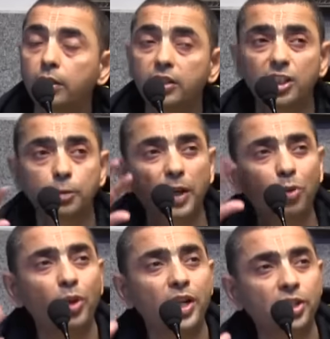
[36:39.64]
that
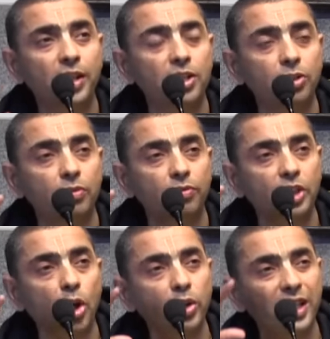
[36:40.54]
speculation as
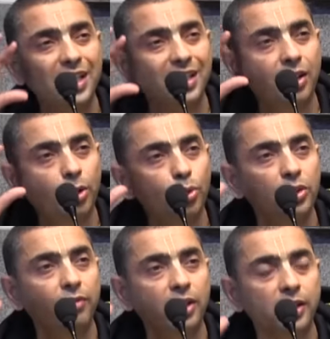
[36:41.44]
without any
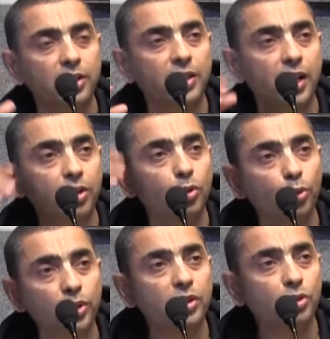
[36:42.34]
conclusive understanding
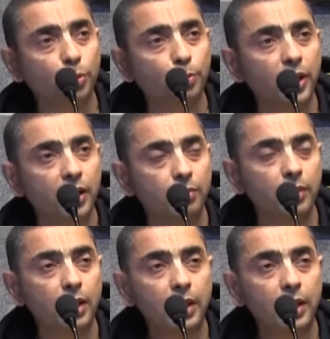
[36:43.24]
who is the supreme